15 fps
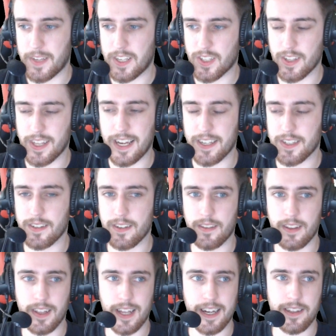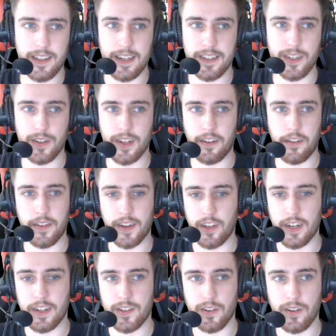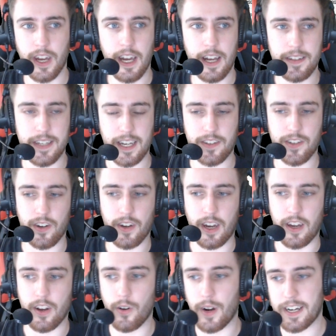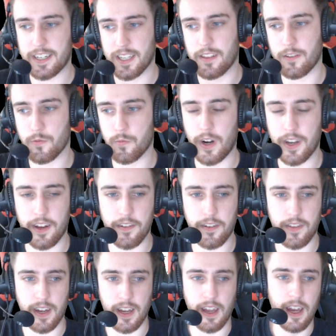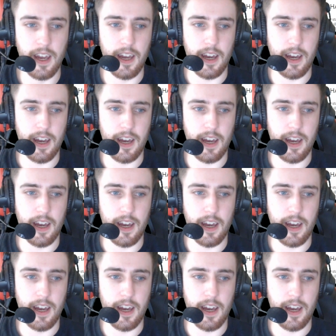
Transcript: So that's the only other thing you need to take into account. Oh, actually, there's one other thing.